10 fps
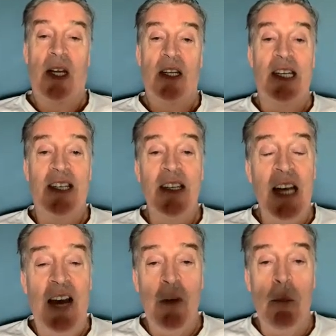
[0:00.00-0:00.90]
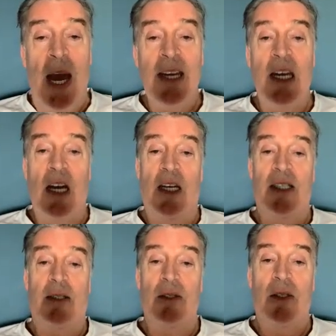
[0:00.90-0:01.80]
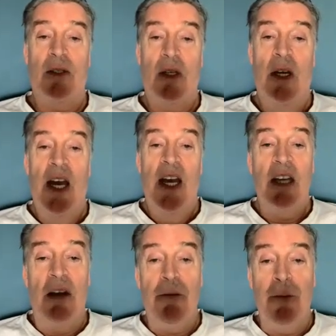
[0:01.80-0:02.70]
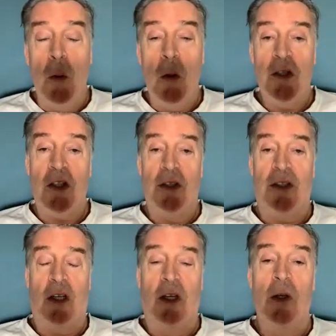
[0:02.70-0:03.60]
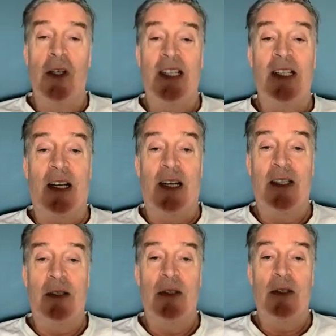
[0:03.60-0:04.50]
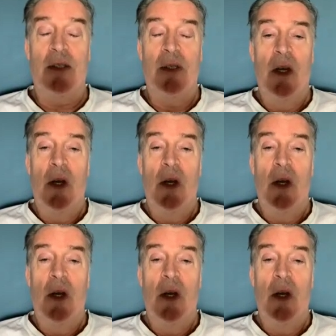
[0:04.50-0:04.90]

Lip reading: they didn't have a banking license, they forged their securities license,